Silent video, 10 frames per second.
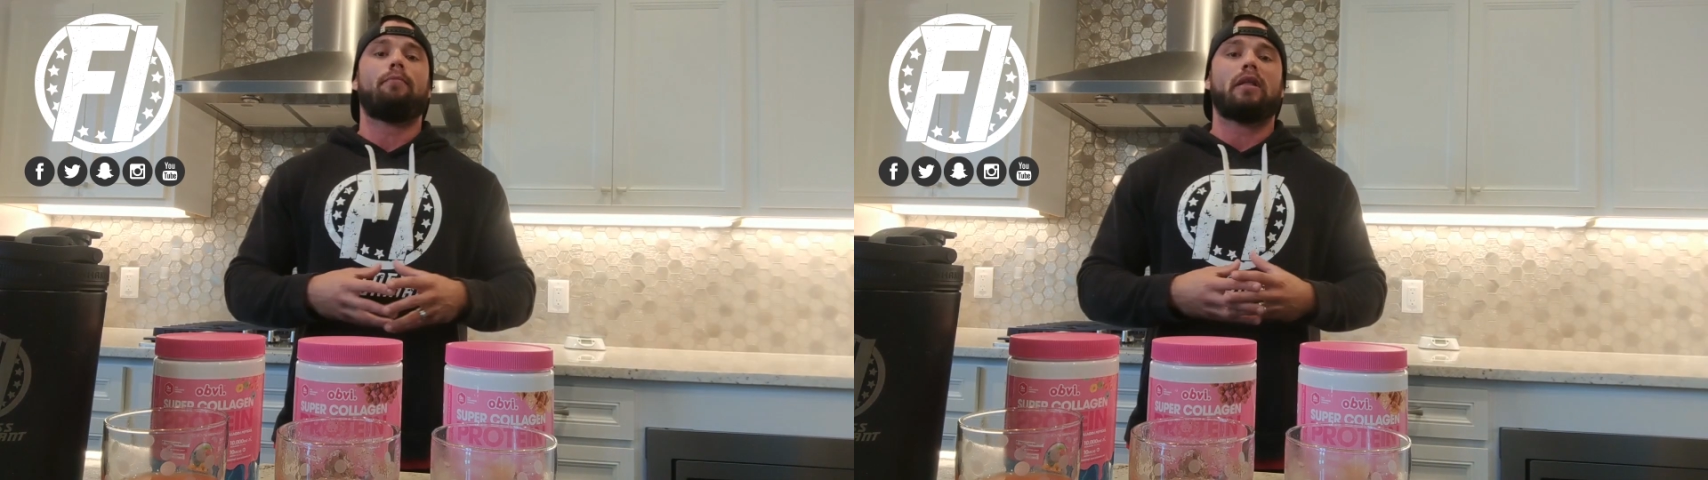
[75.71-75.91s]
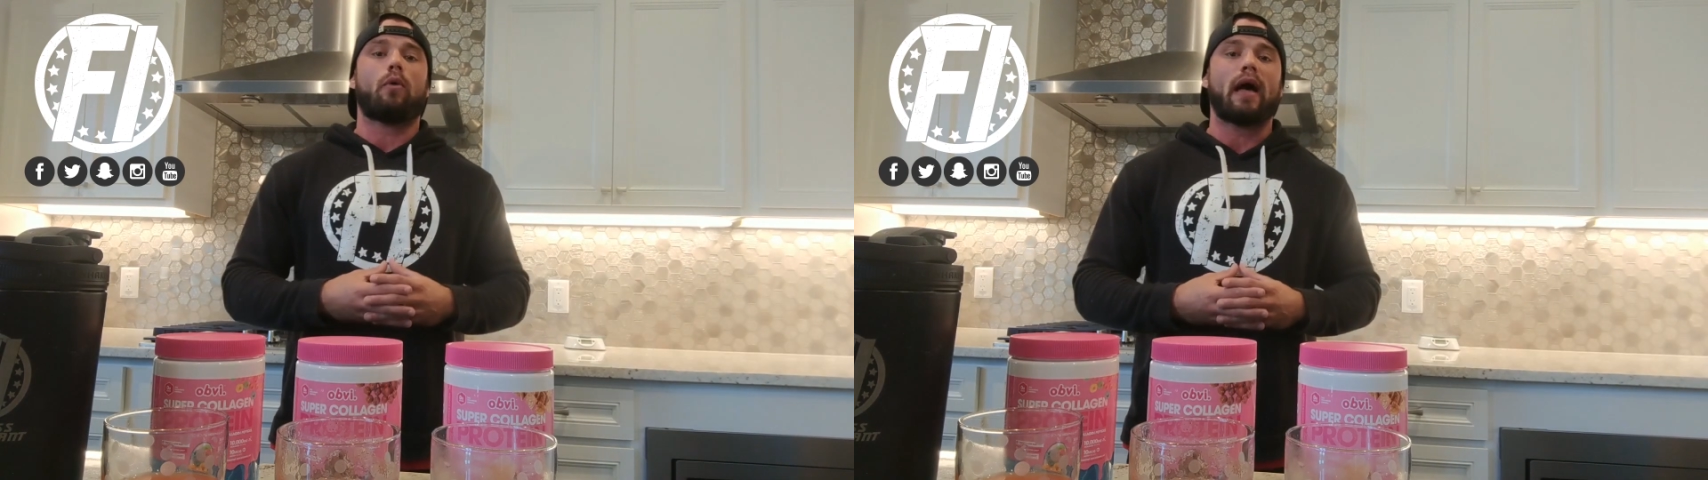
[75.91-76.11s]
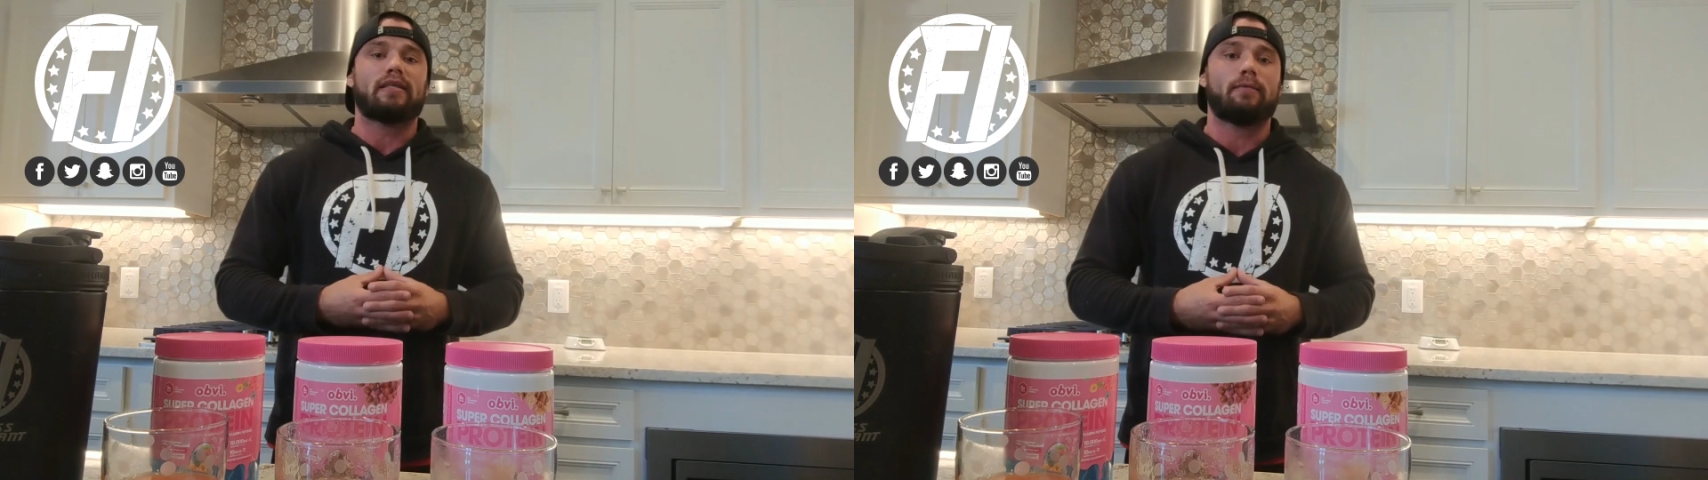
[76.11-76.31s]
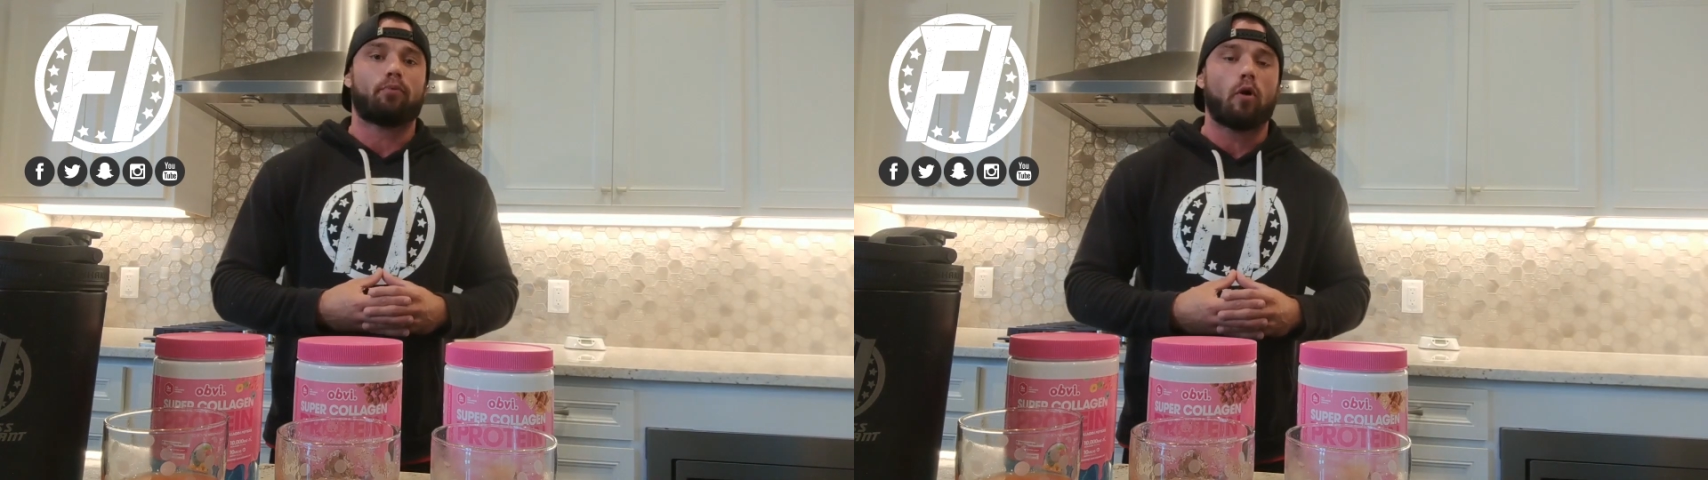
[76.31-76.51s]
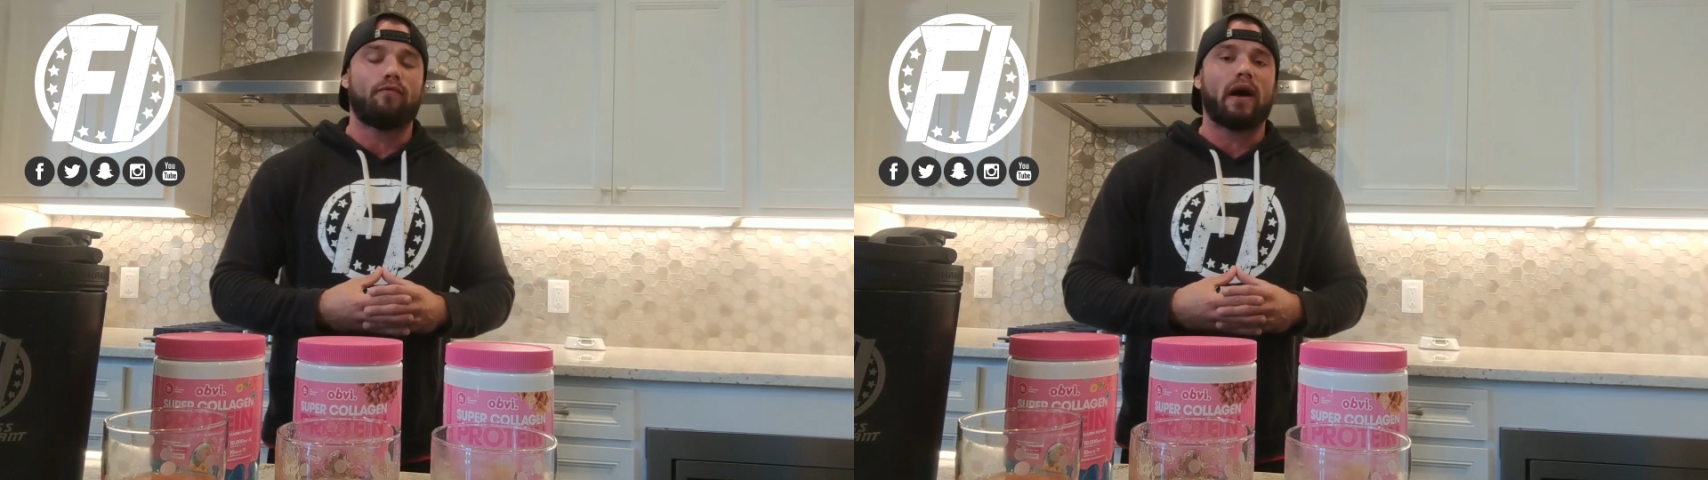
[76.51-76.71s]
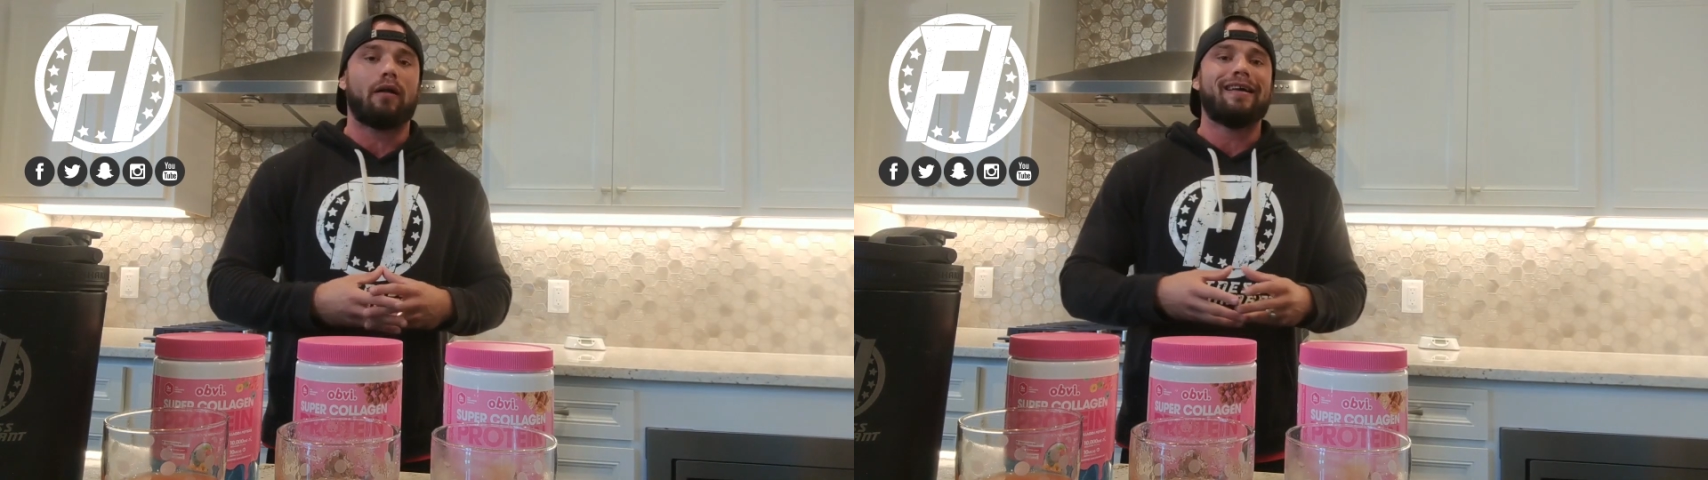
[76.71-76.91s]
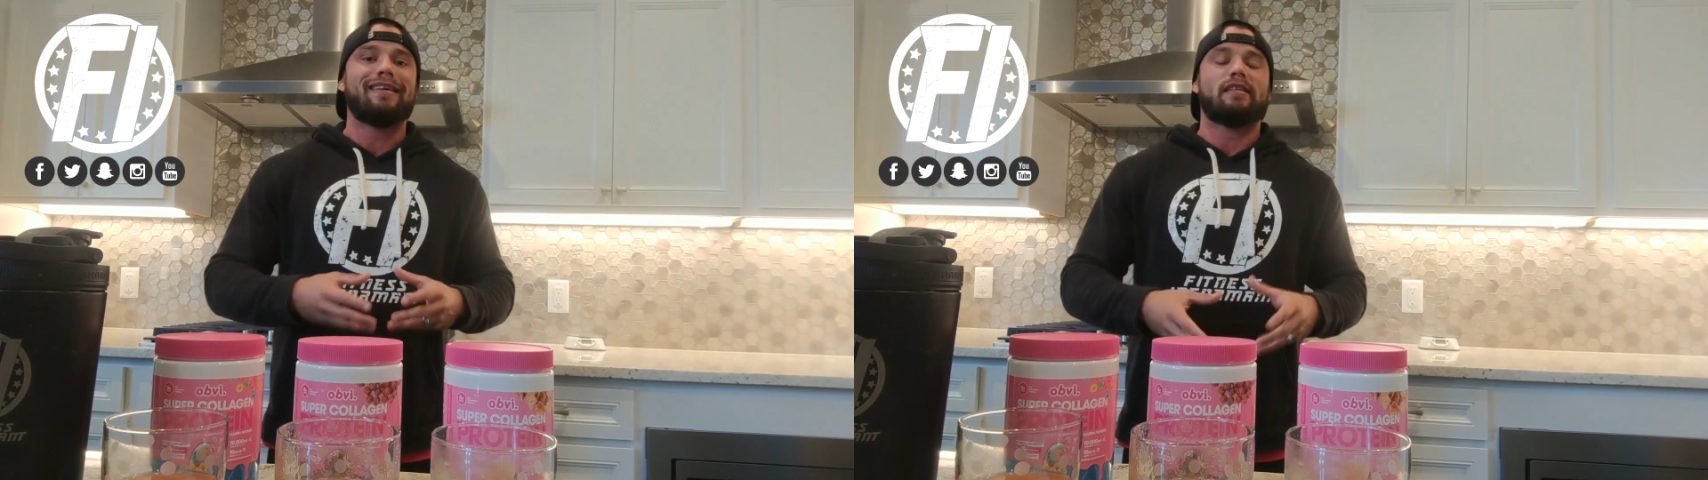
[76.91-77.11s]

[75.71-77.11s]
amino acid profile